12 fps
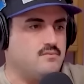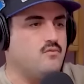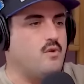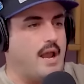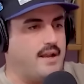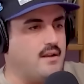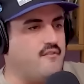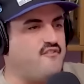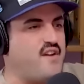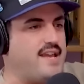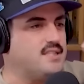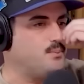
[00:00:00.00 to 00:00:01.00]
Right. A
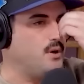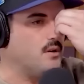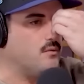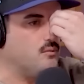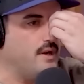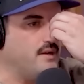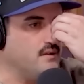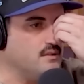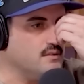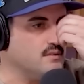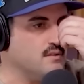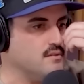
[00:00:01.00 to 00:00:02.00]
Facebook
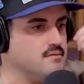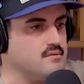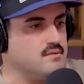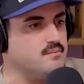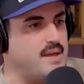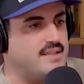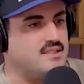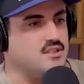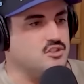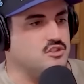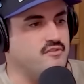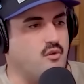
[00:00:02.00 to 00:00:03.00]
riddled message
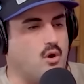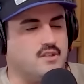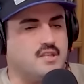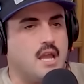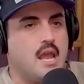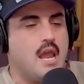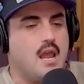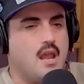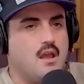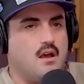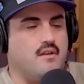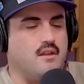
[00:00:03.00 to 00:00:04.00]
right. divorce.
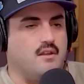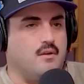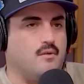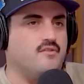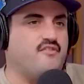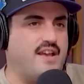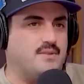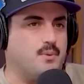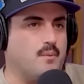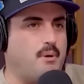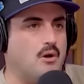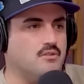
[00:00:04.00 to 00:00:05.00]
Uh, you know,
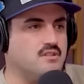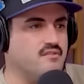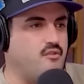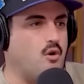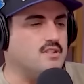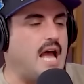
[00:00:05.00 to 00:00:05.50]
Facebook post divorce.